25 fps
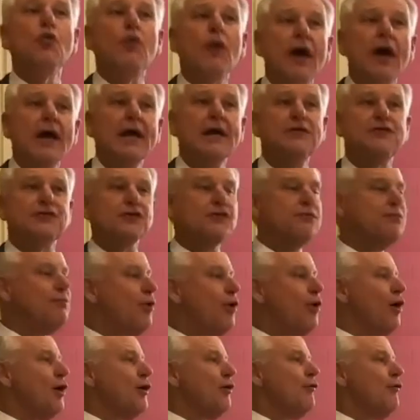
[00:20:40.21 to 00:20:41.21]
ways of
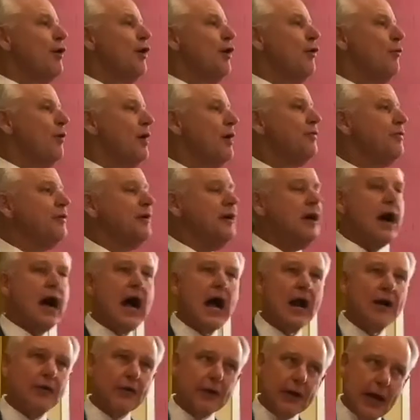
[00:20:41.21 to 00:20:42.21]
partnering with
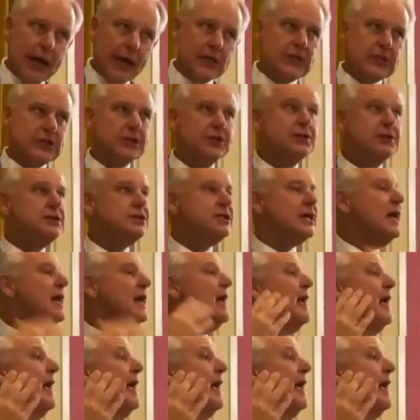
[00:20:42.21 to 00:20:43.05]
congregations